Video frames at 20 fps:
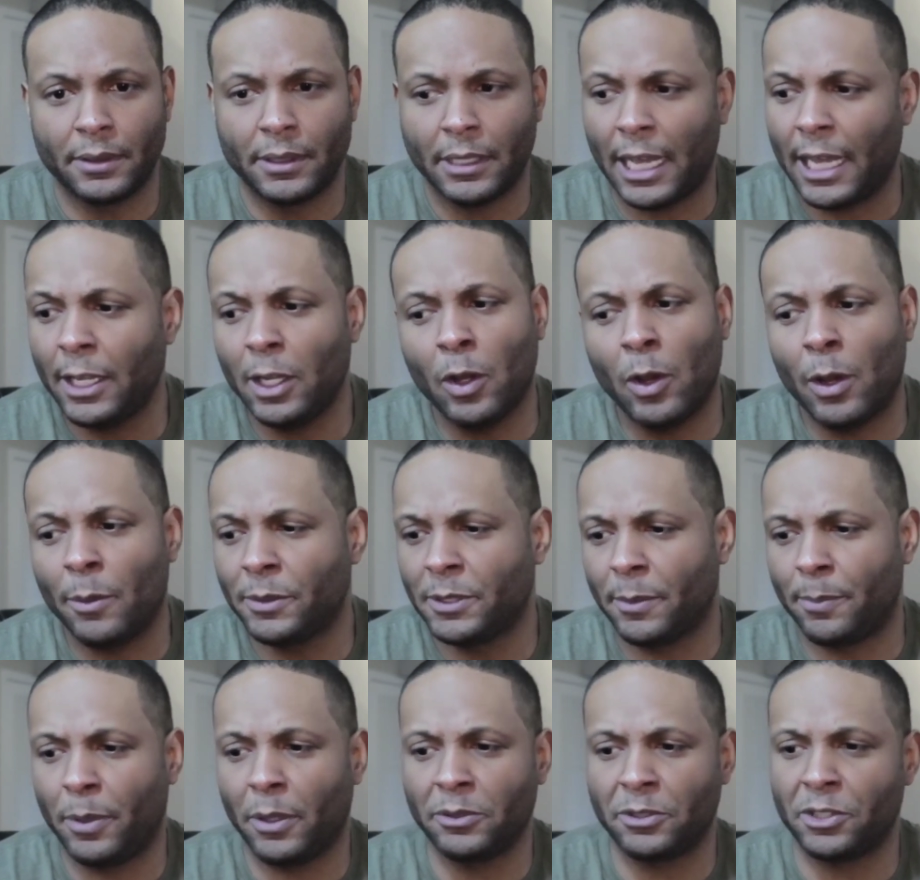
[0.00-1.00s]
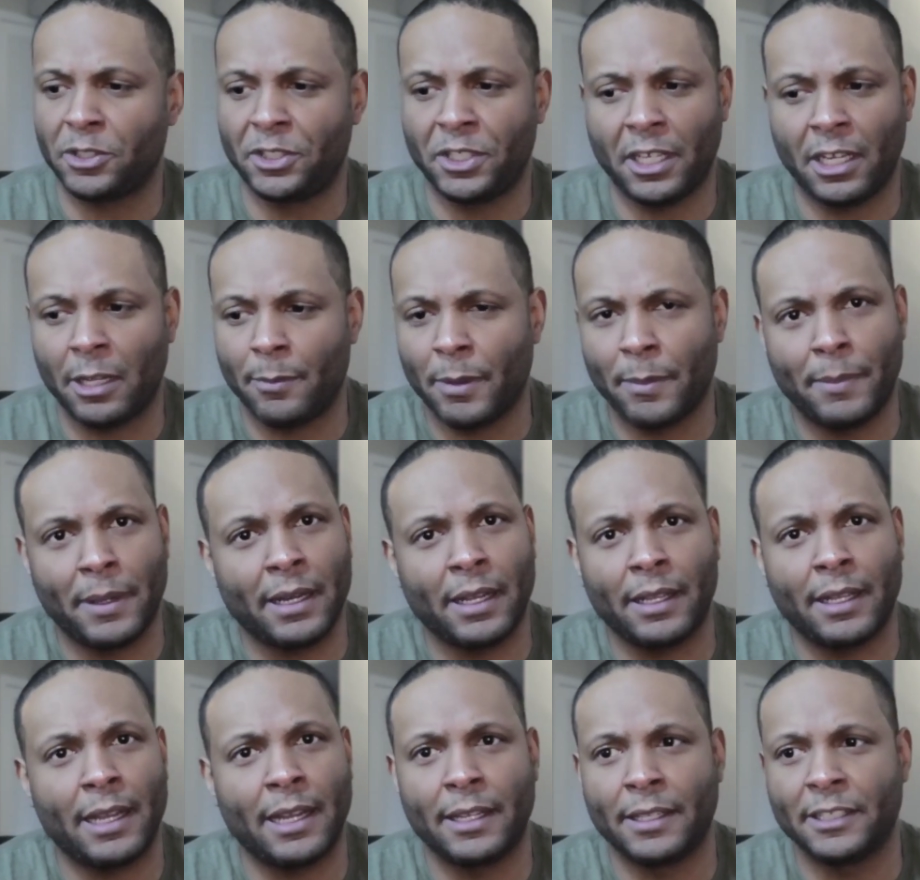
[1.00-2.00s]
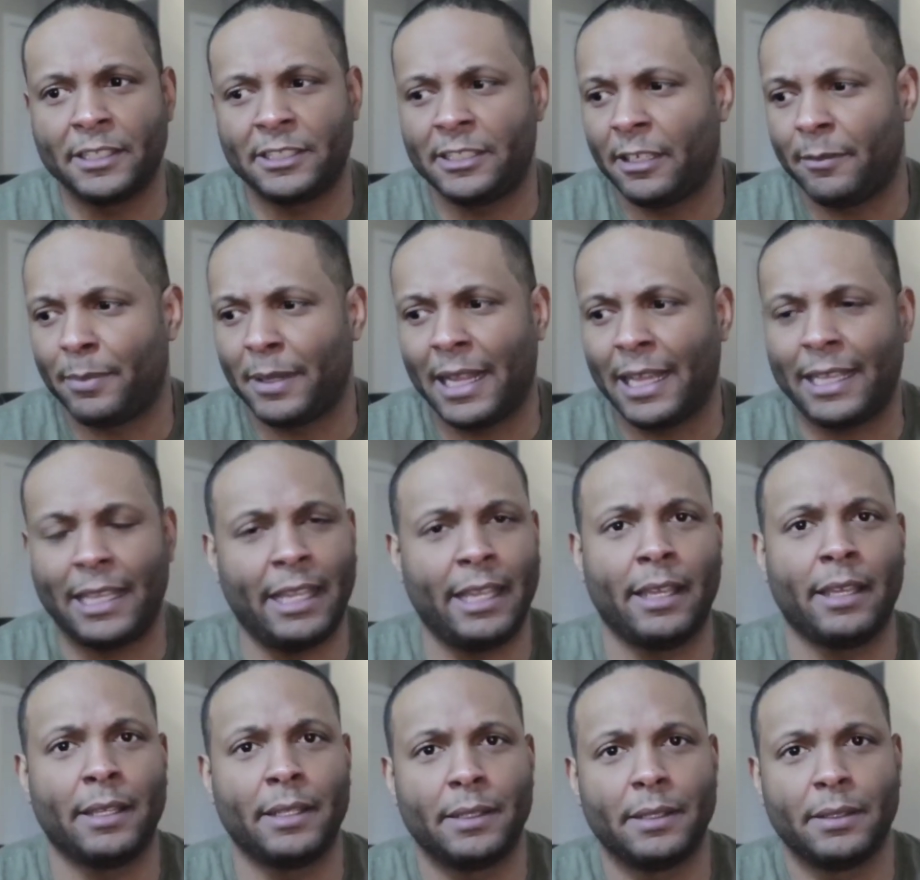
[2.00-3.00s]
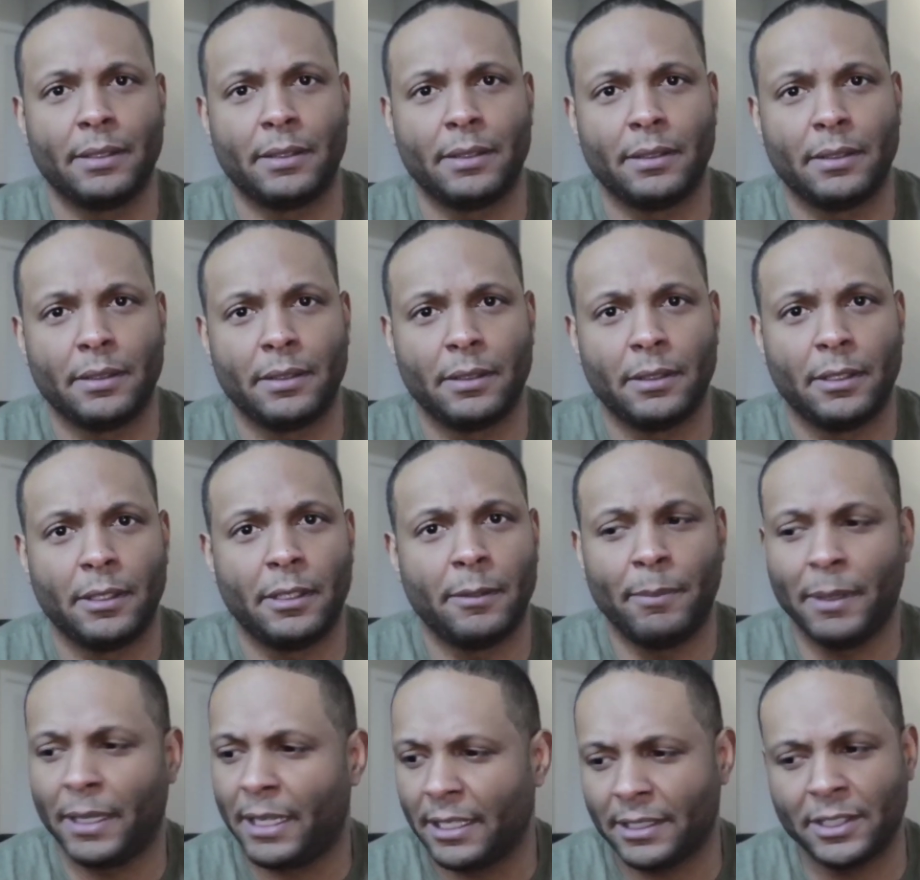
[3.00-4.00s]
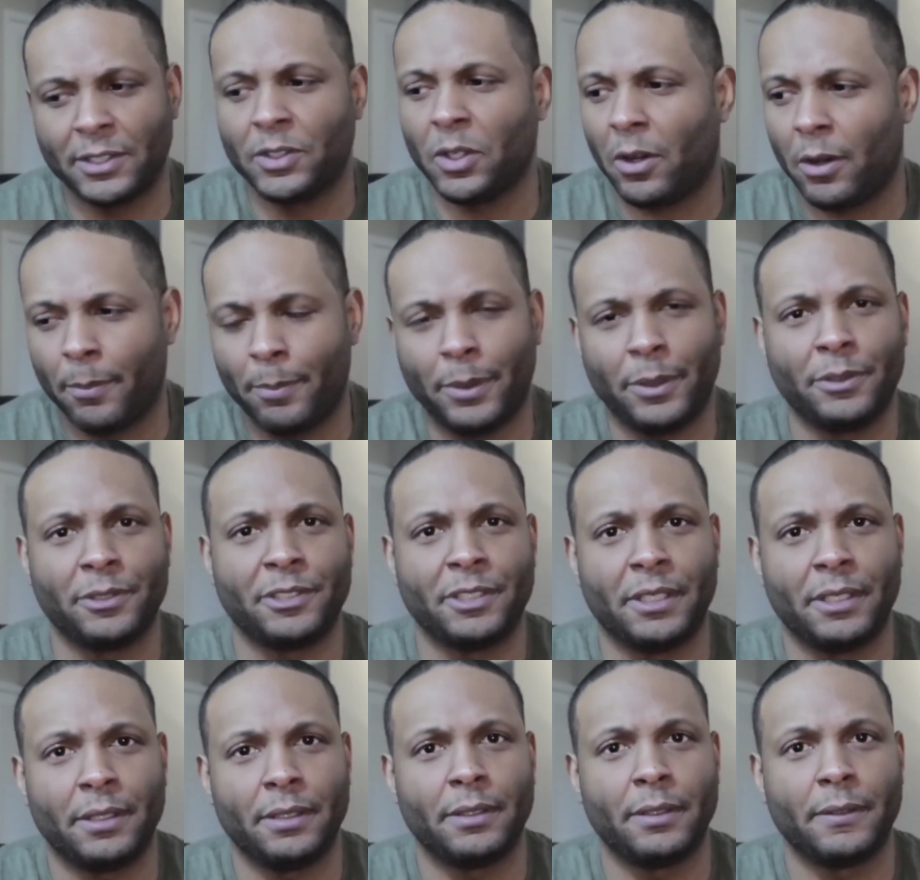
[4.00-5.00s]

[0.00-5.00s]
I know I'm supposed to shut up about a lot of this stuff, but I can't. Because it's all bullshit.